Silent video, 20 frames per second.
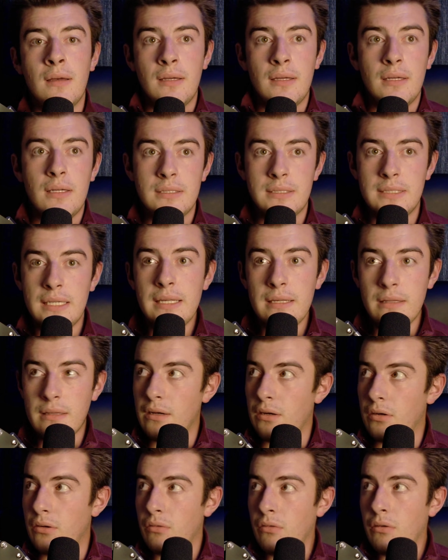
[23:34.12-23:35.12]
sitting
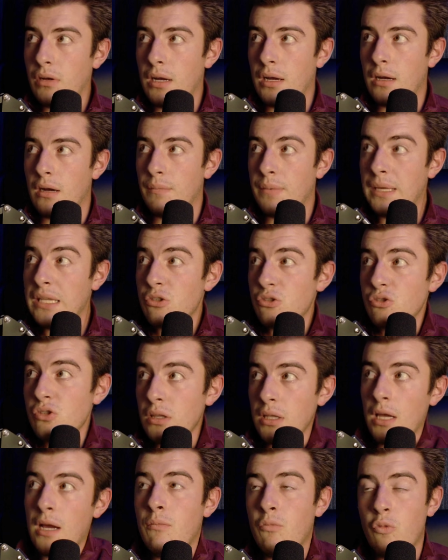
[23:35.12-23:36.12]
there. And there's a
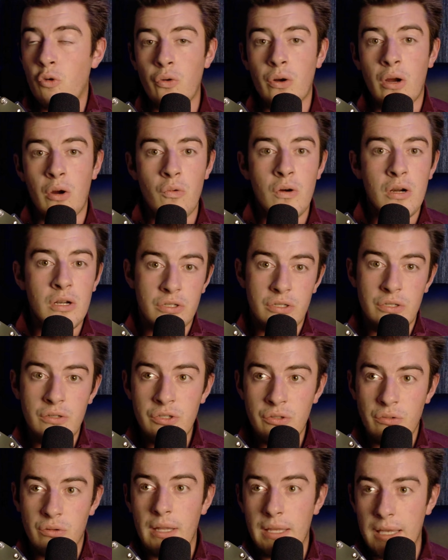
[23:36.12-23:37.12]
lot more I want to do
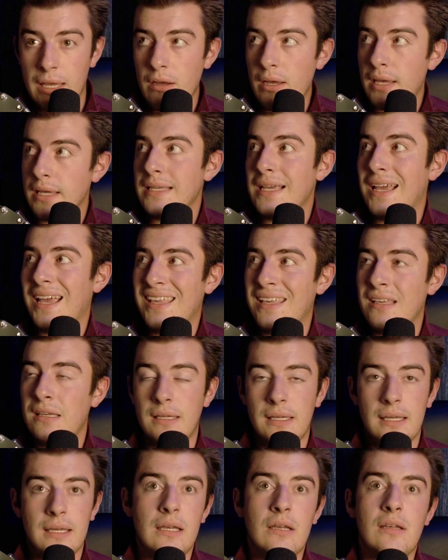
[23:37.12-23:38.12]
to it. Like
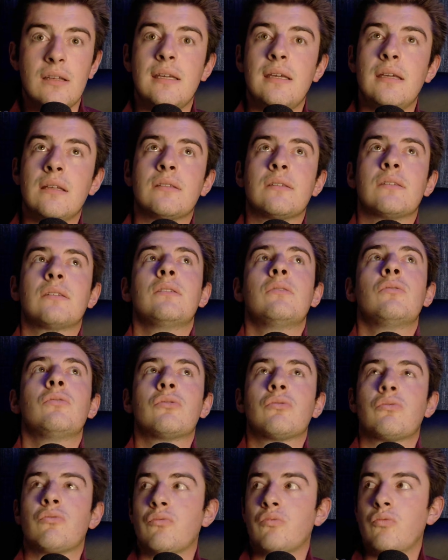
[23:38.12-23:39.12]
it goes
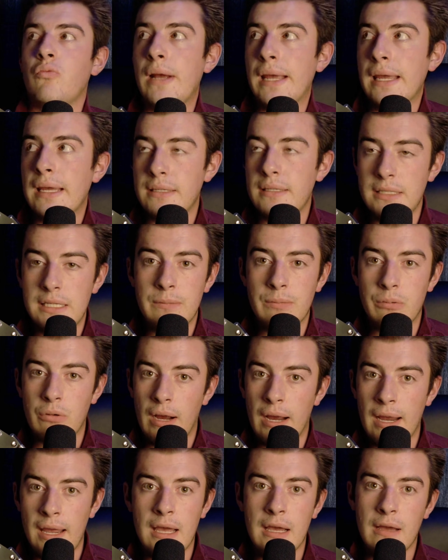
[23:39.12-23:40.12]
way deeper.
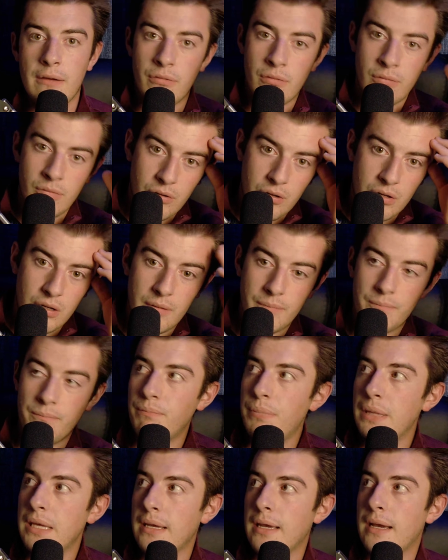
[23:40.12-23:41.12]
I have a
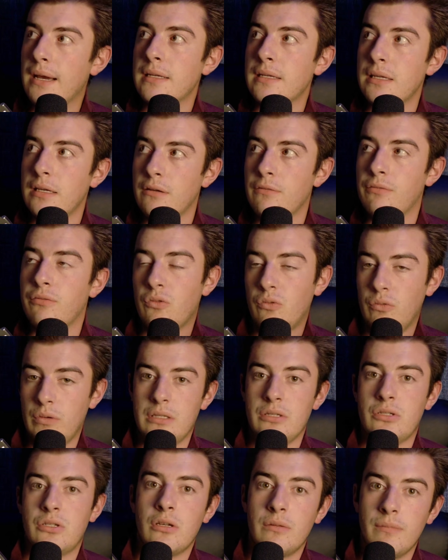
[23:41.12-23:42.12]
big idea for what
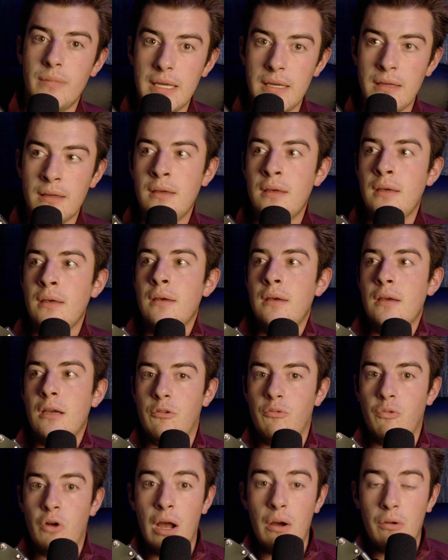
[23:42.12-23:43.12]
this could be
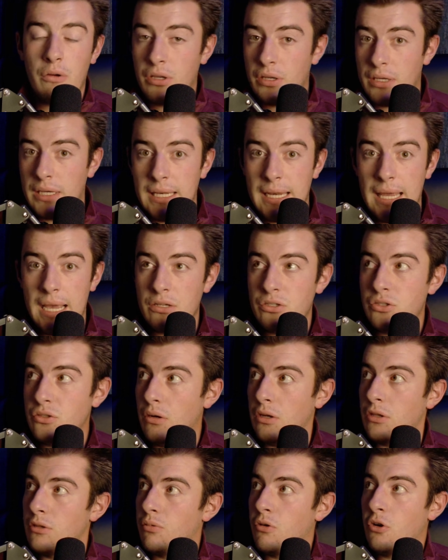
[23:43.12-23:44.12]
and how it could connect to
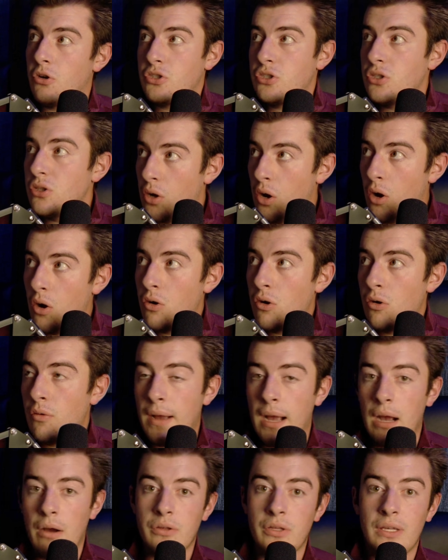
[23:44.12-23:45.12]
other parts of the home,
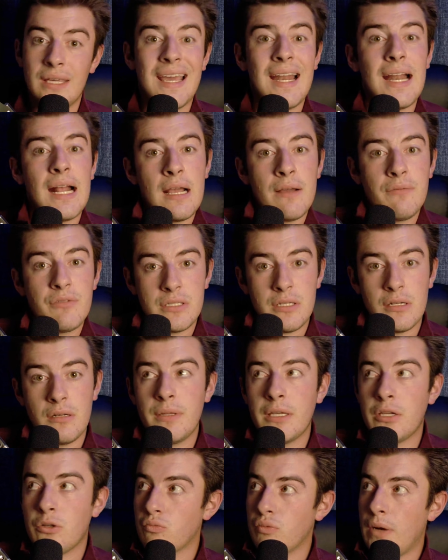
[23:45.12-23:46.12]
how you can kind of have it set up
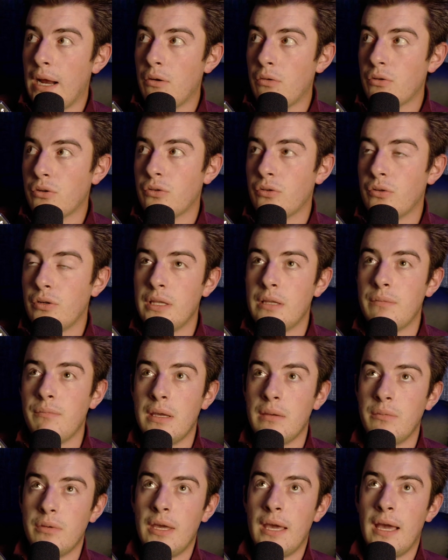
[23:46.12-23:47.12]
like a router, and then
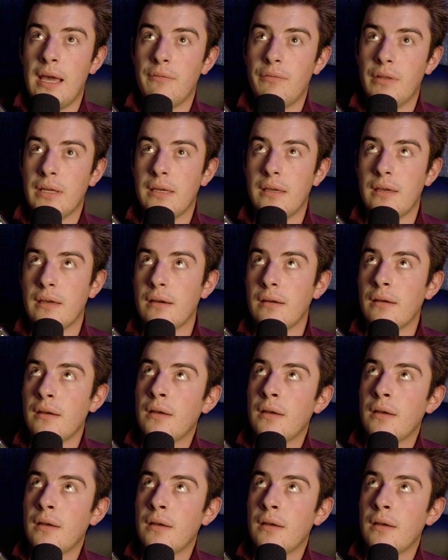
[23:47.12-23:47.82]
maybe you have like again,